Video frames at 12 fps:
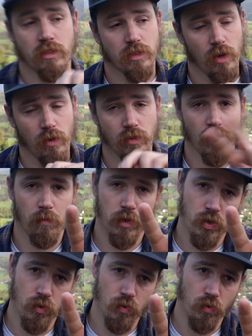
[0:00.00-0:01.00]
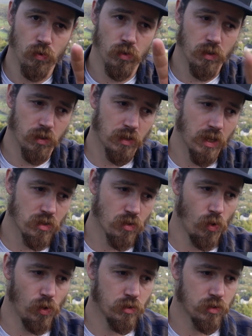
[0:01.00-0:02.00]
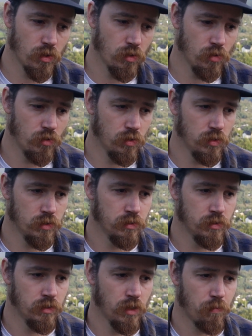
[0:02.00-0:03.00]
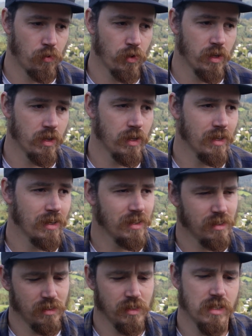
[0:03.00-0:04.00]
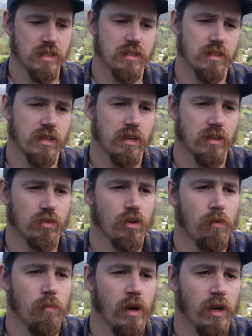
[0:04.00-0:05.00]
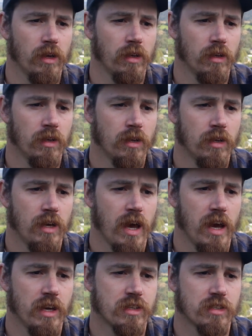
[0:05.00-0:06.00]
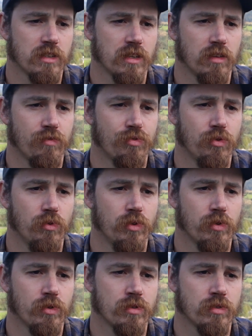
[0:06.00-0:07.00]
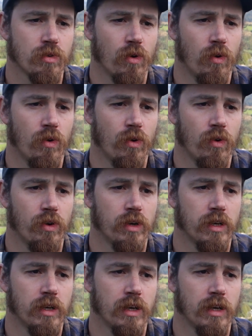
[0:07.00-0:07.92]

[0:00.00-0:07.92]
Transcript: So number 2, that's also a pretty easy thing to come by. Age it in foeders or